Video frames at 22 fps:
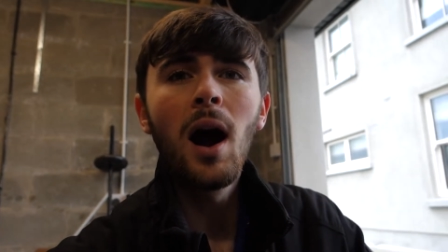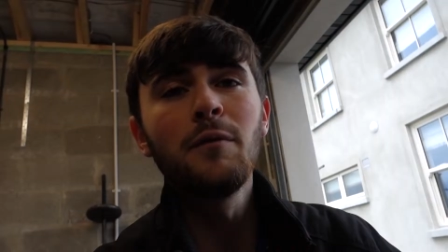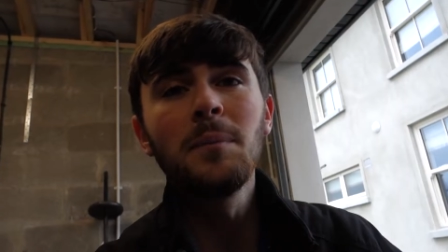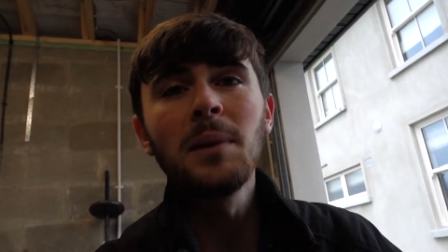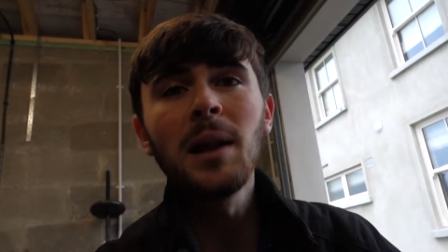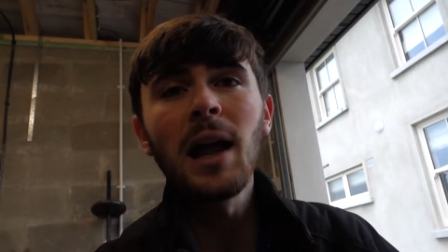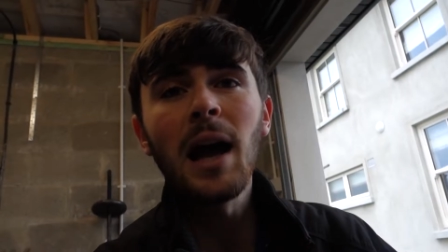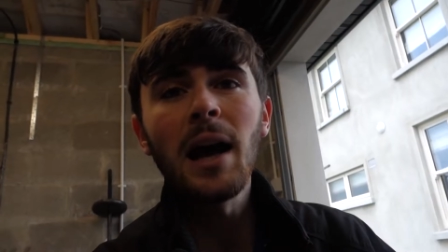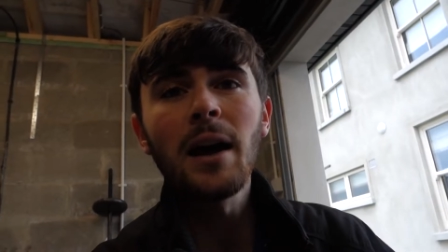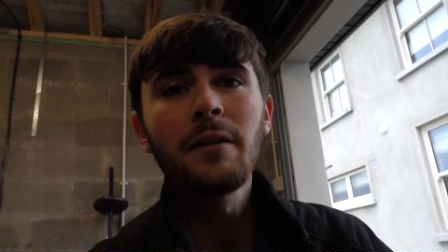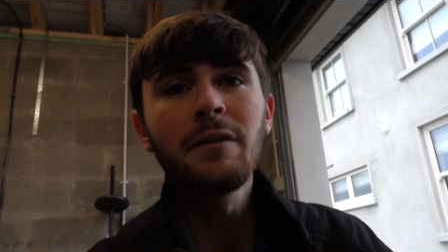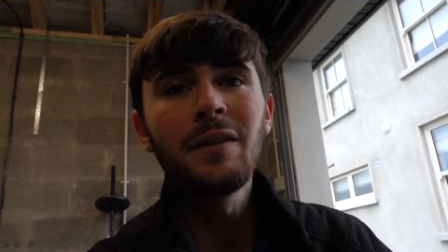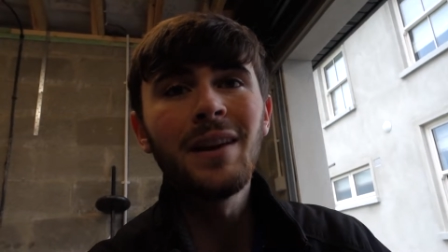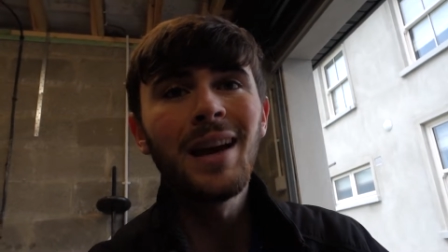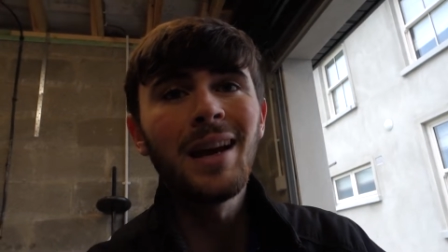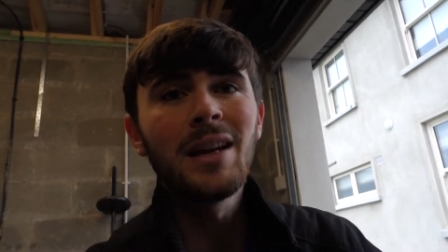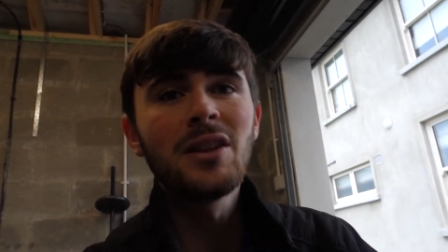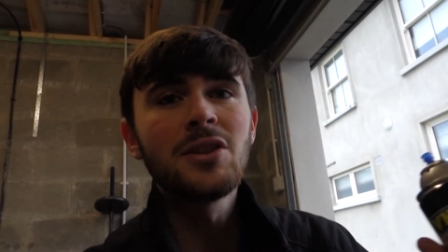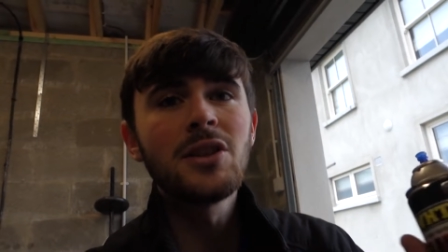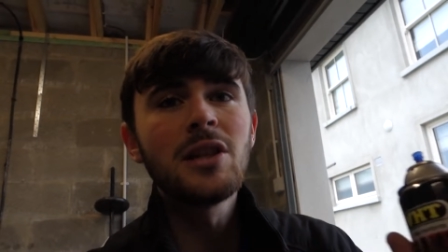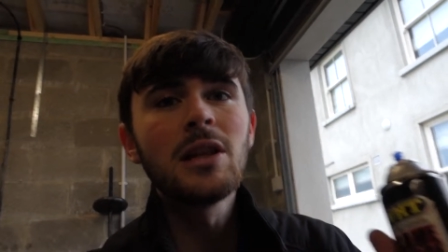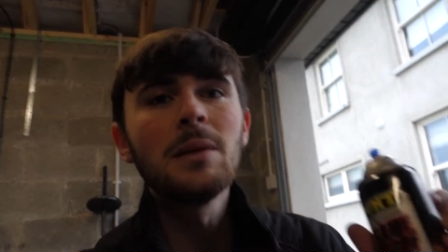Black
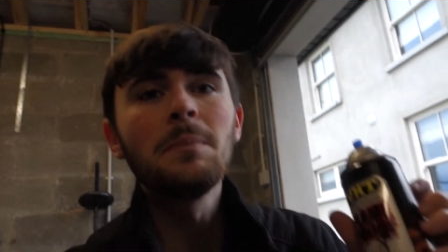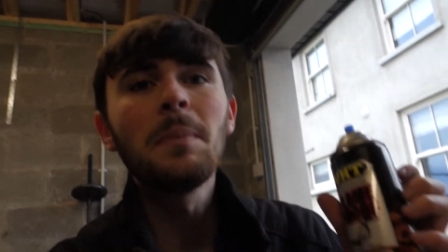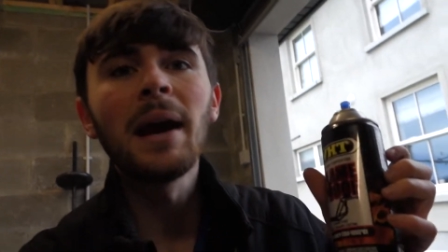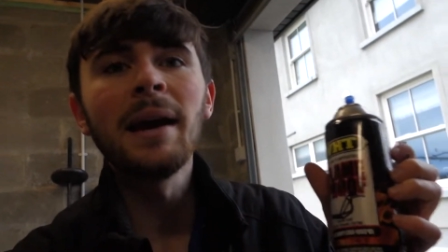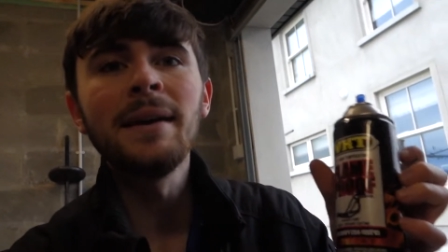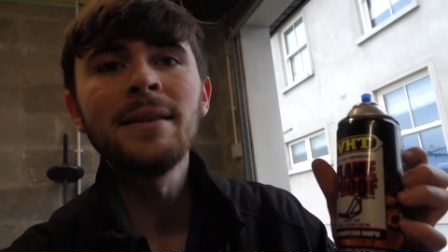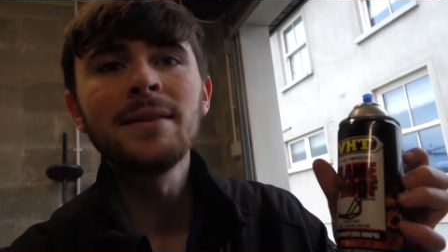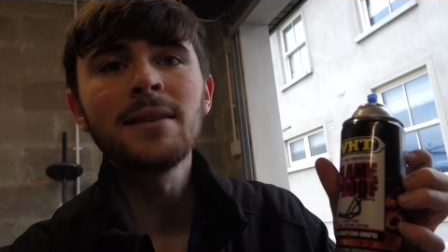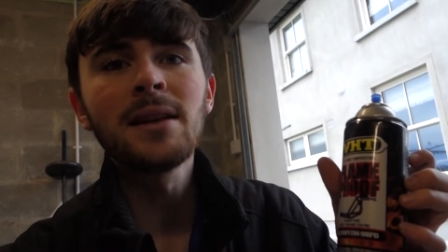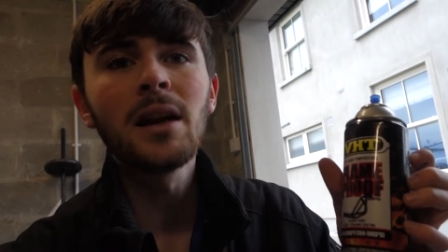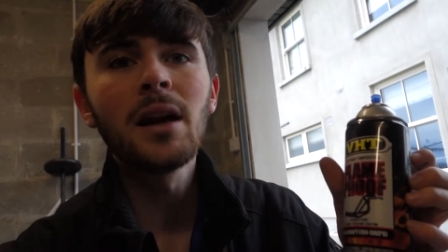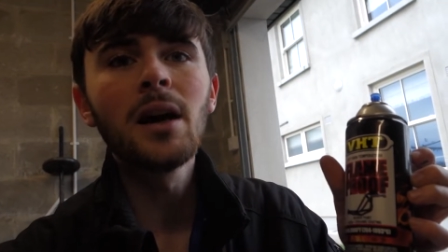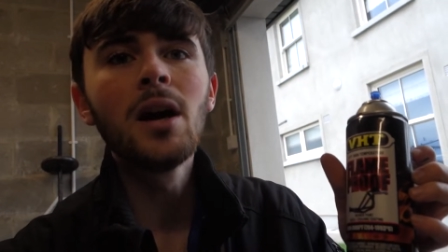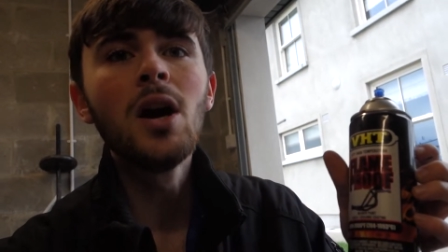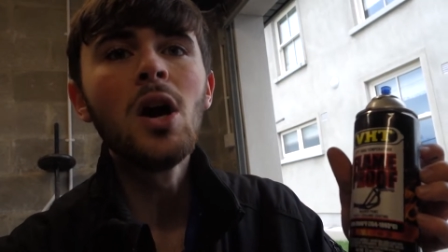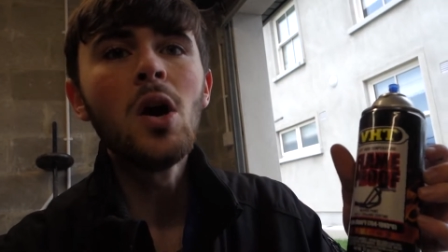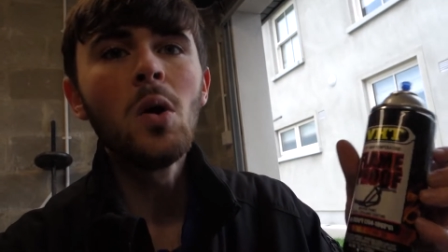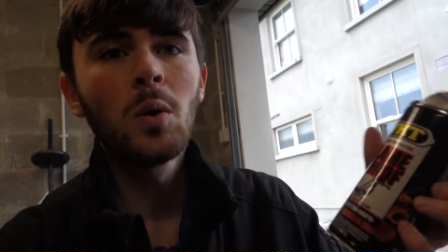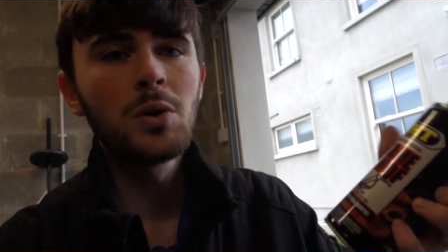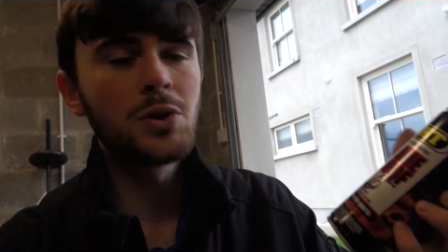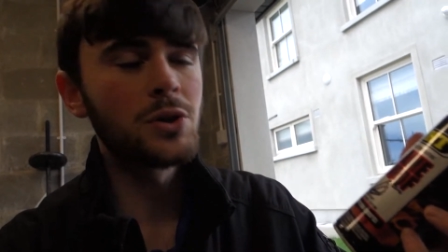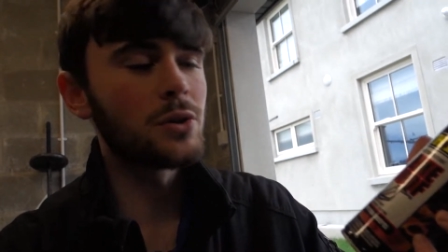VHD paint here,
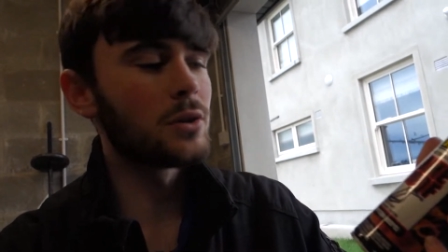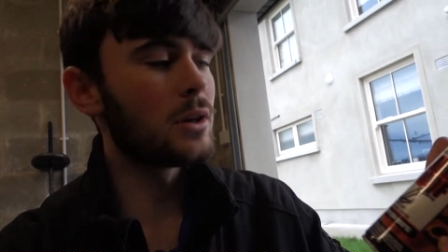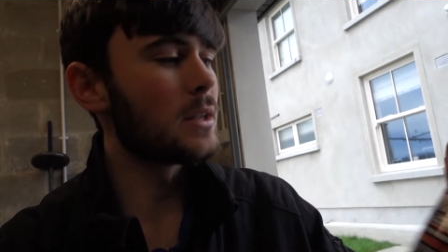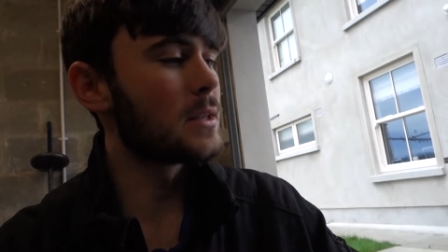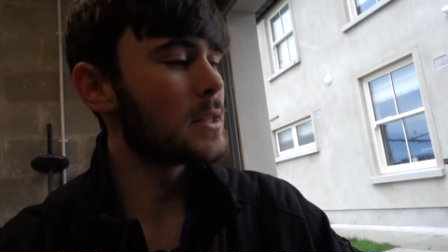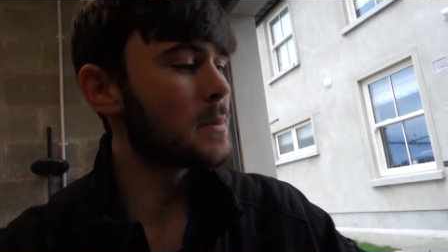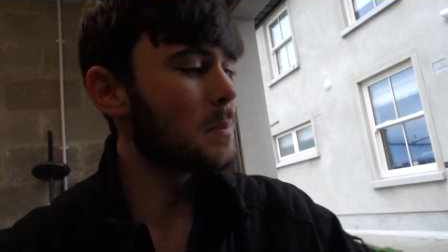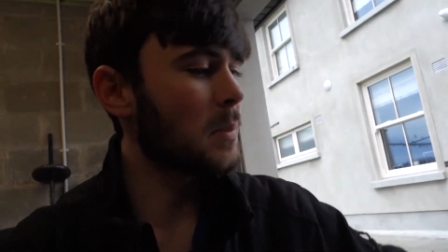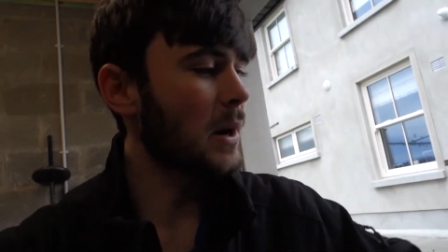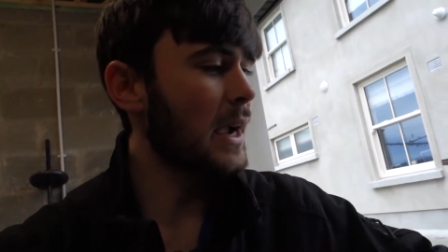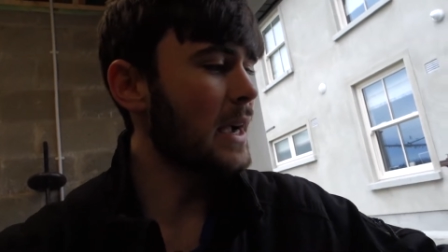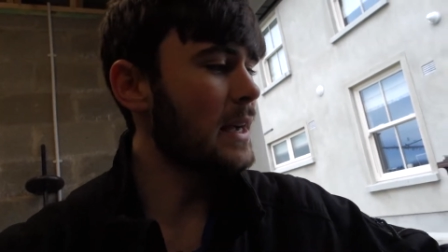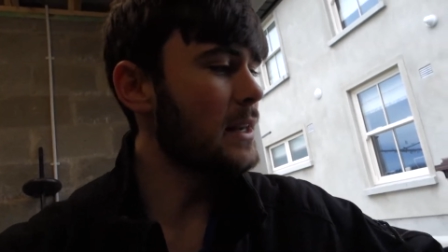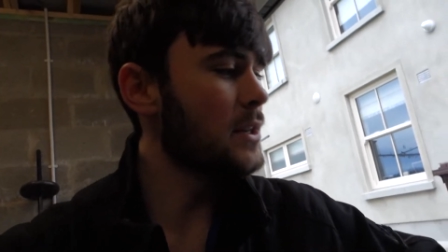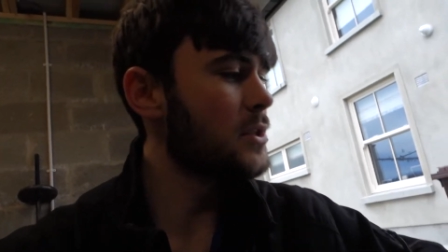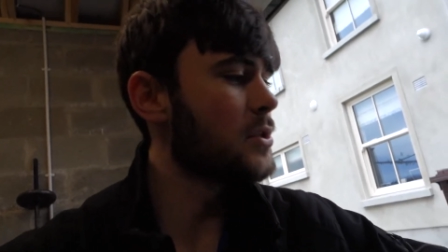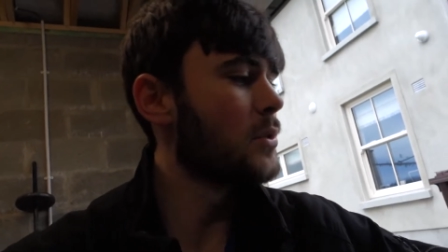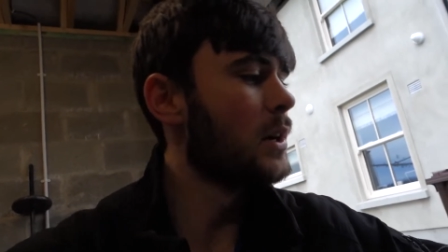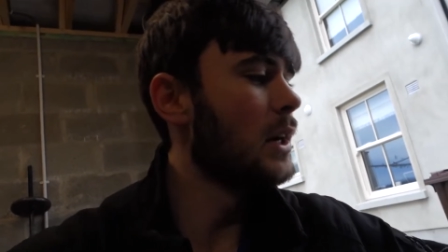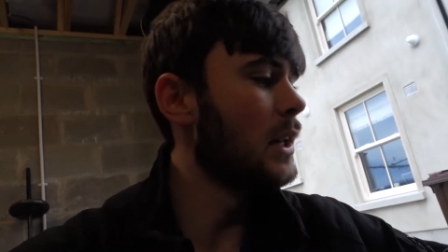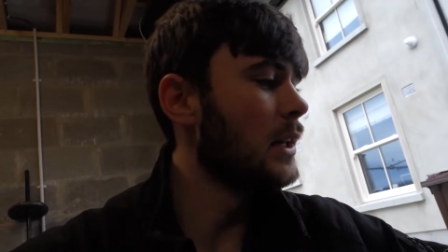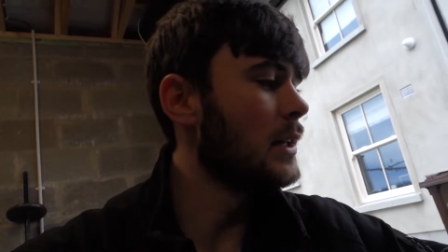which I'm going to spray
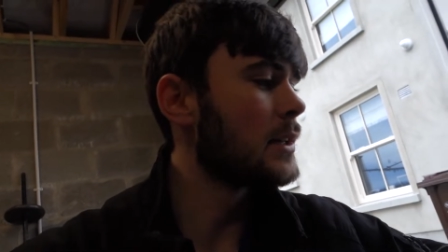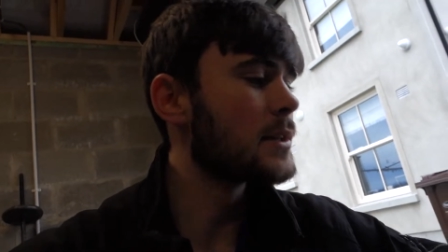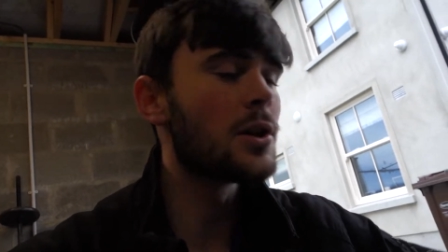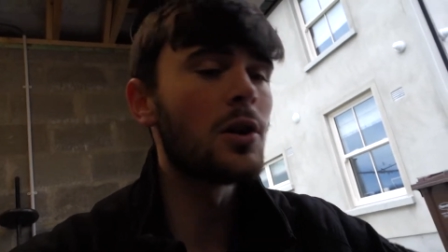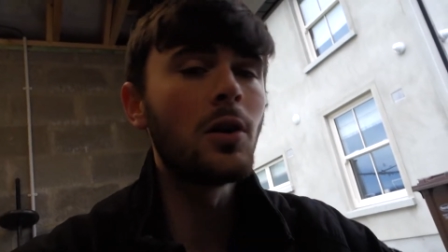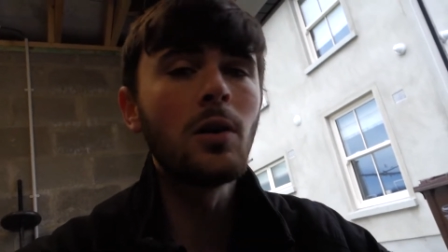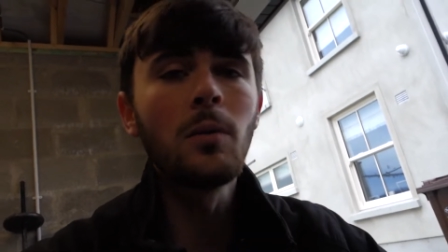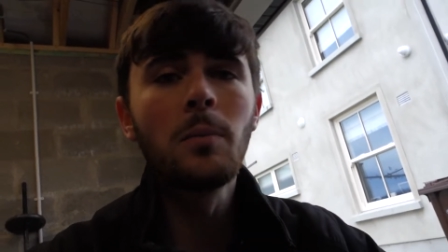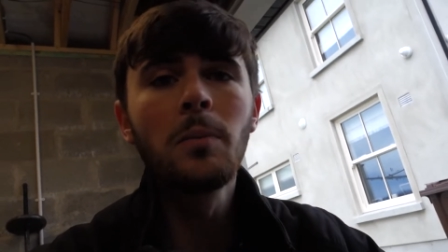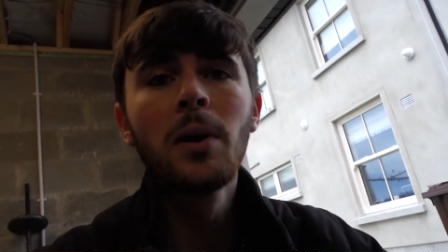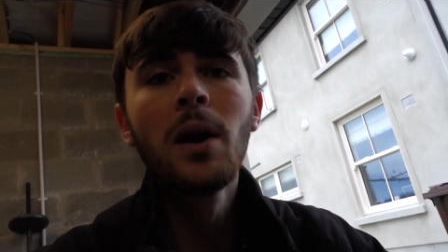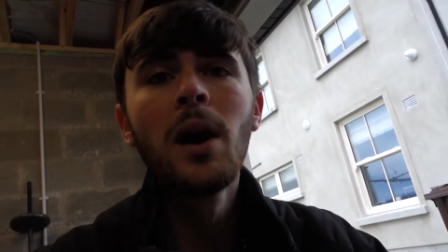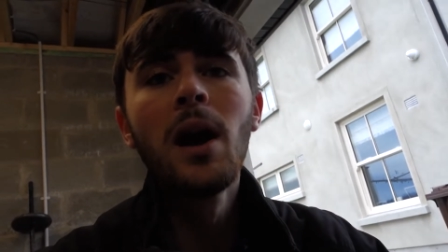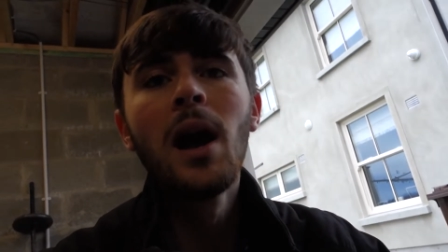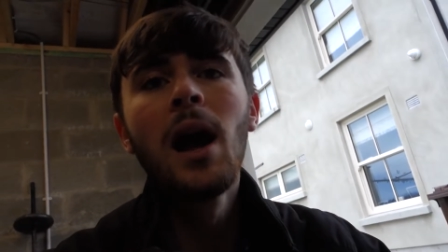into a little tub.